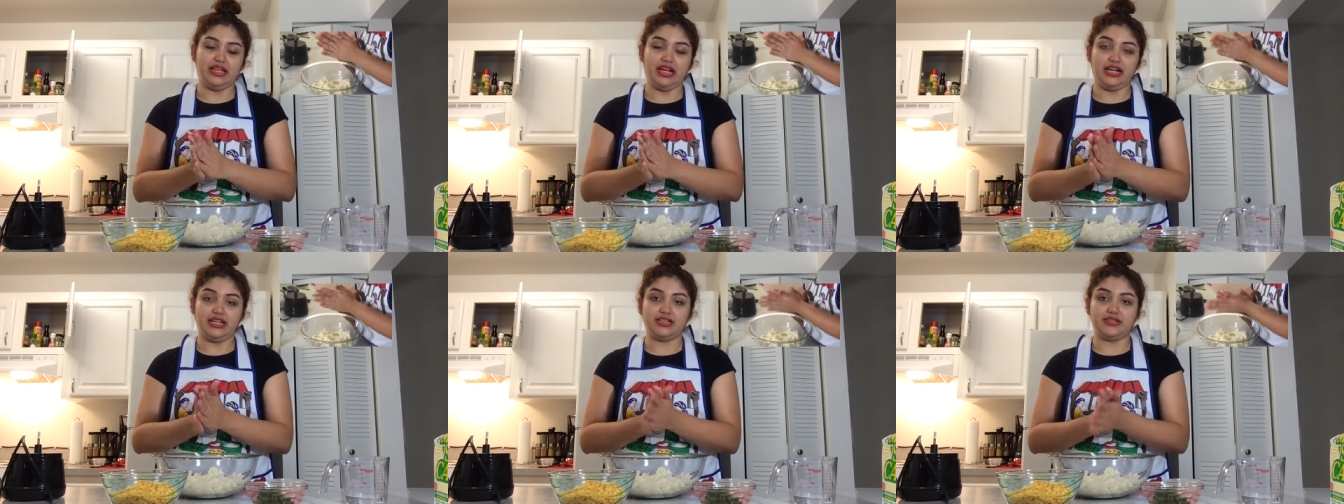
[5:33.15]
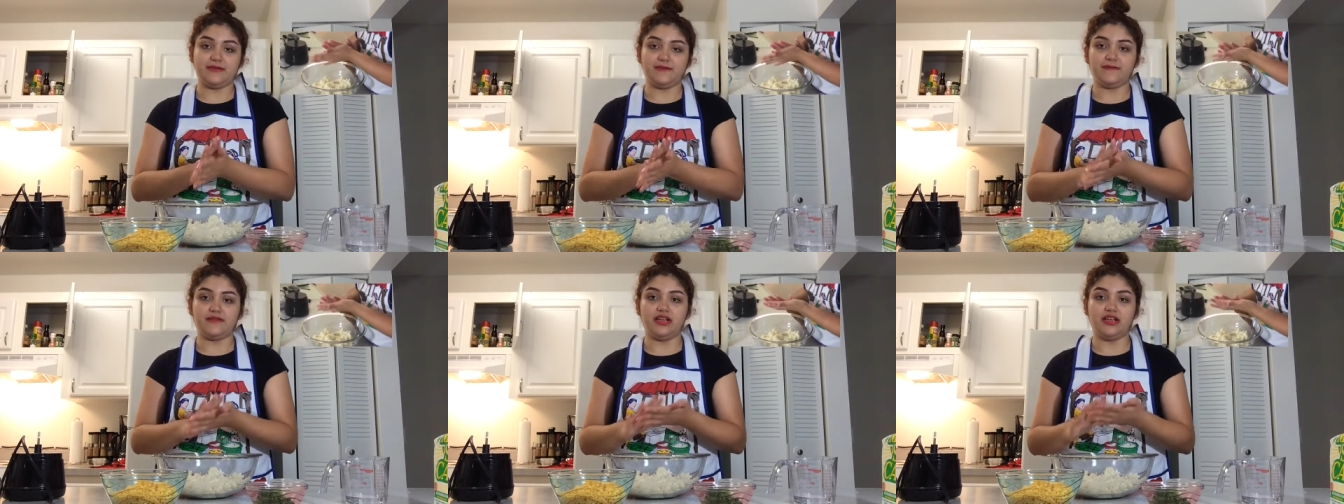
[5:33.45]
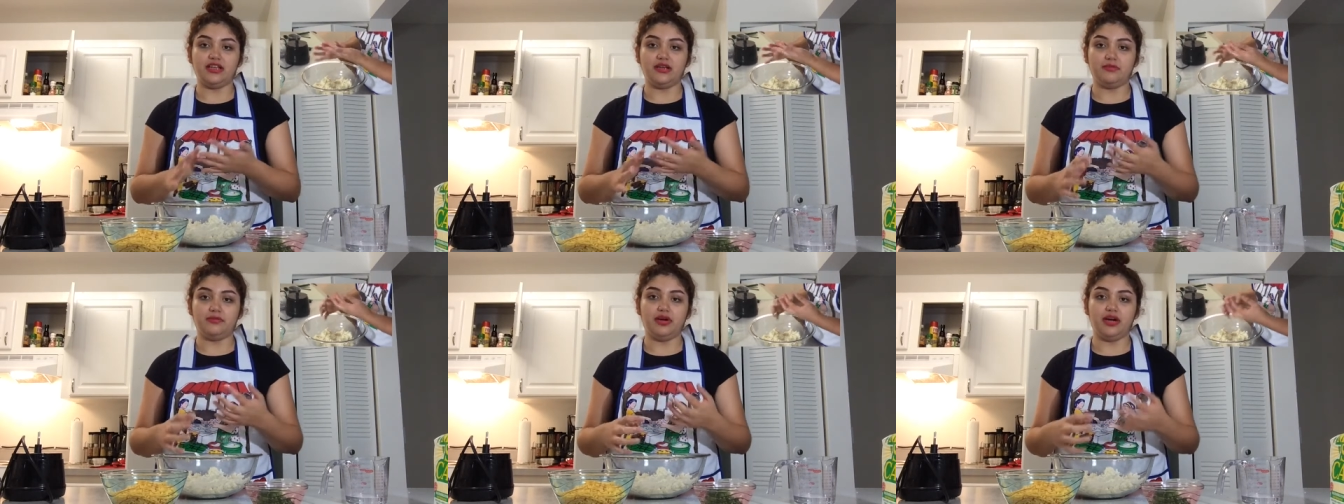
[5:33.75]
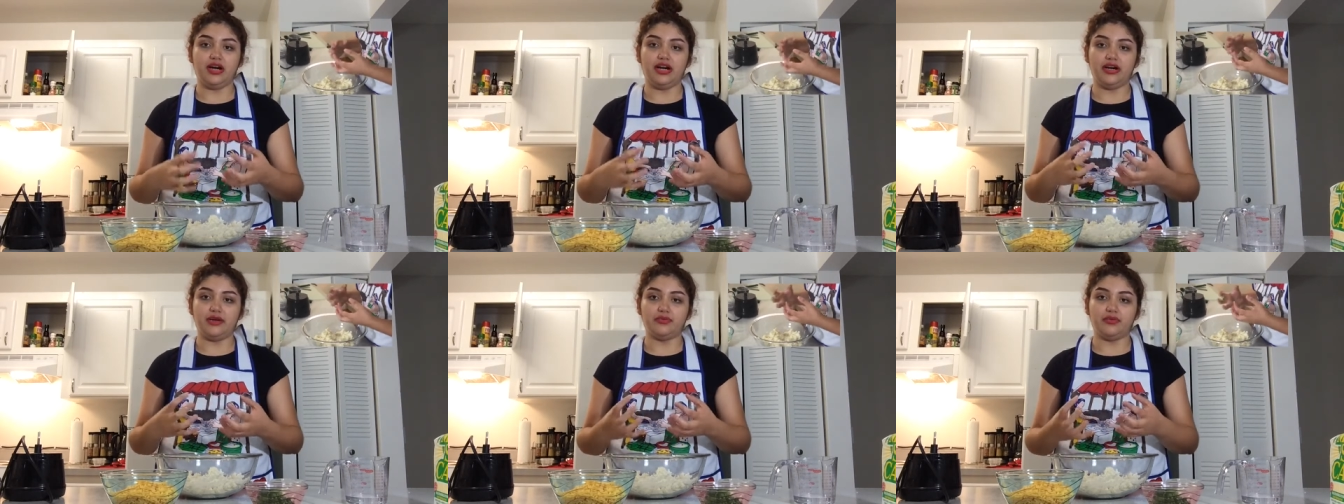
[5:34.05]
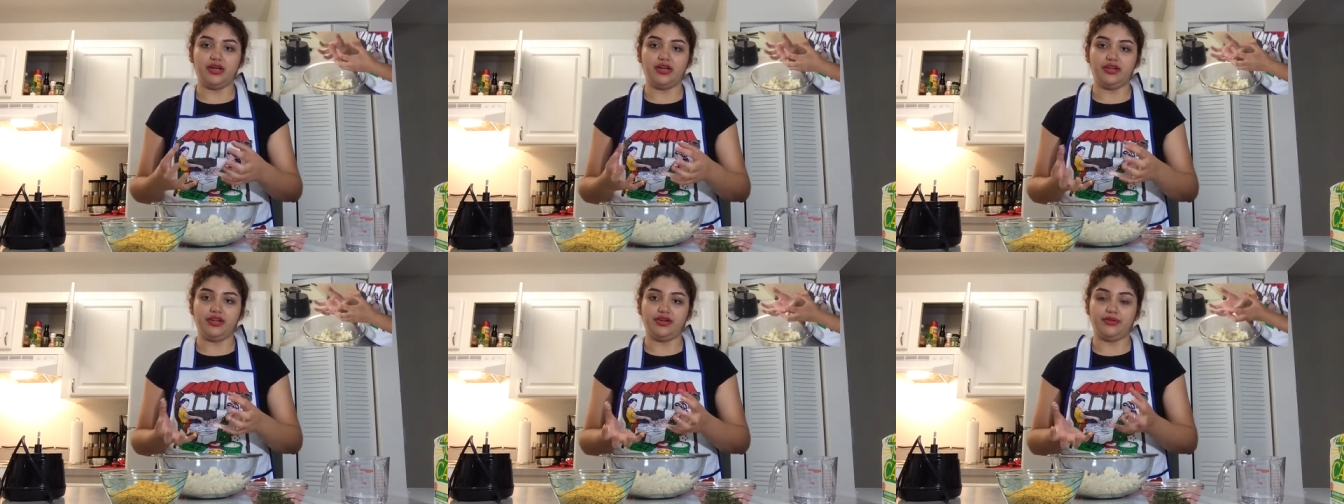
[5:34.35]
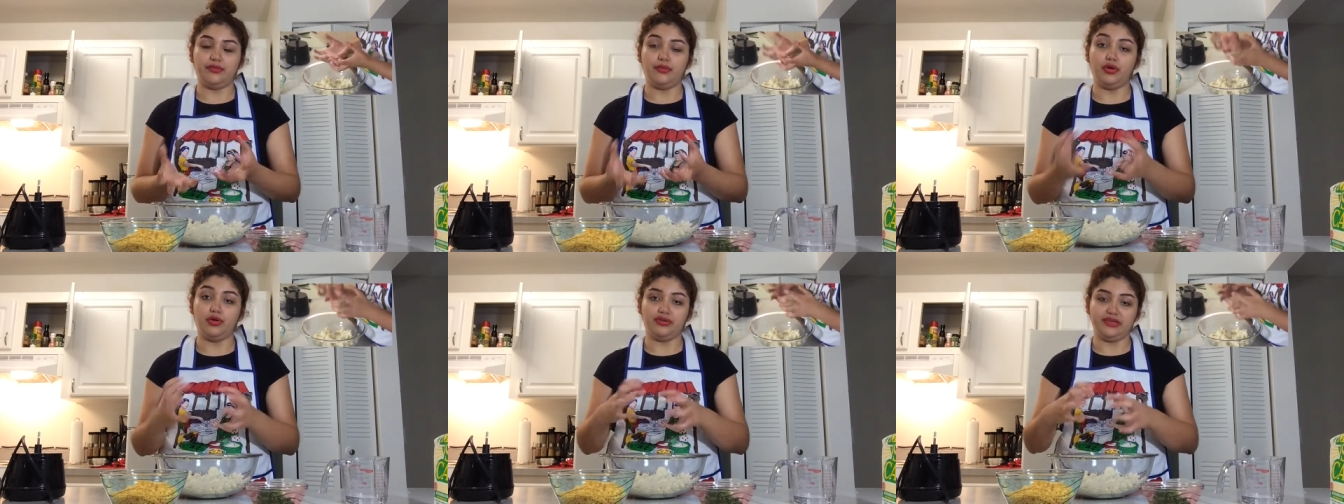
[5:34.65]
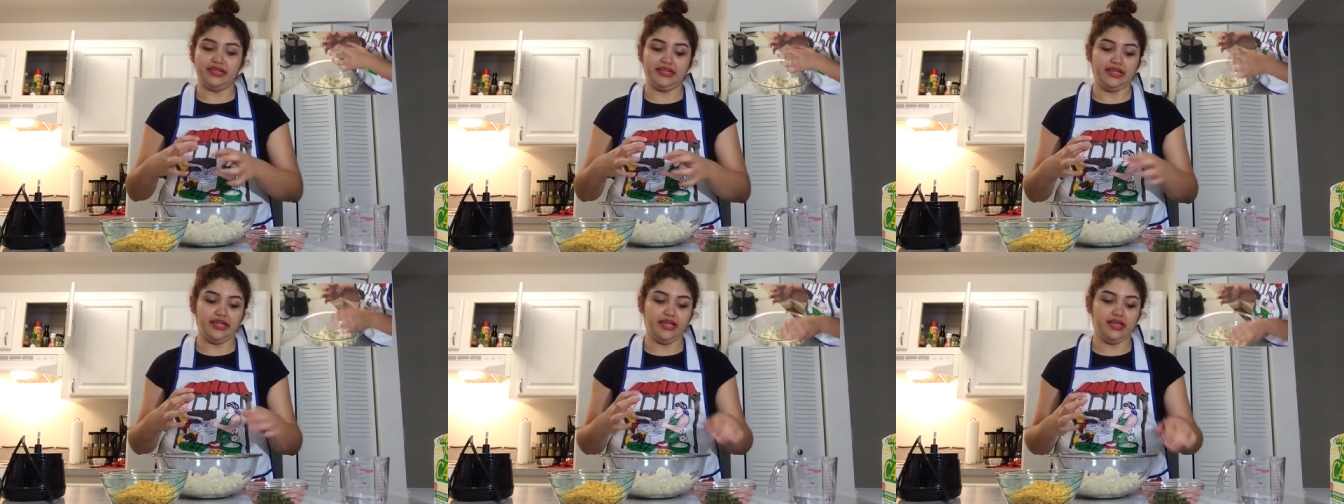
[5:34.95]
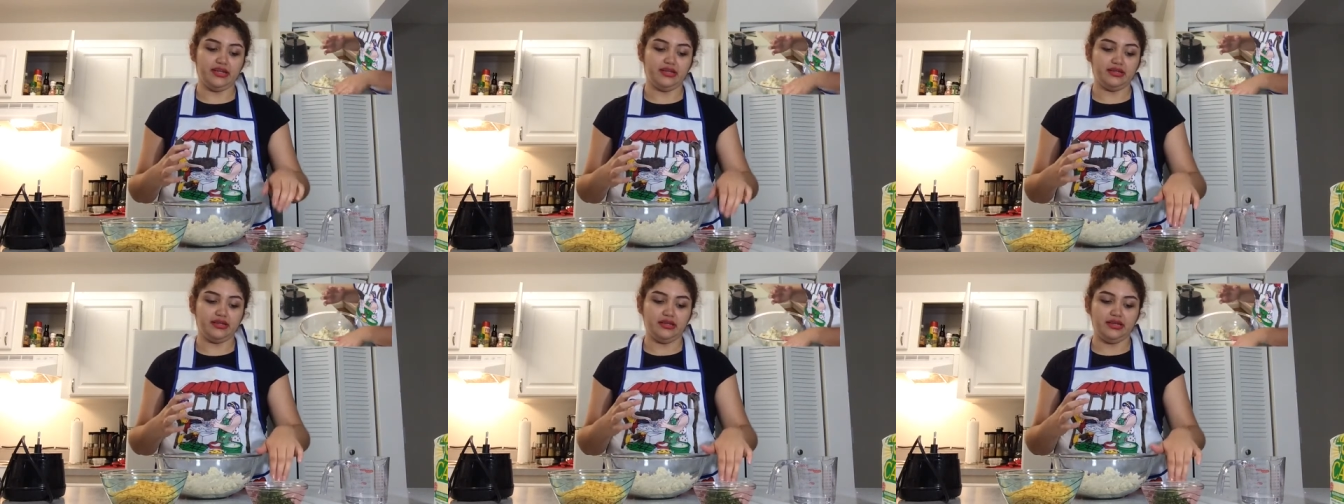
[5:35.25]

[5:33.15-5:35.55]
not to fall apart while you're molding it.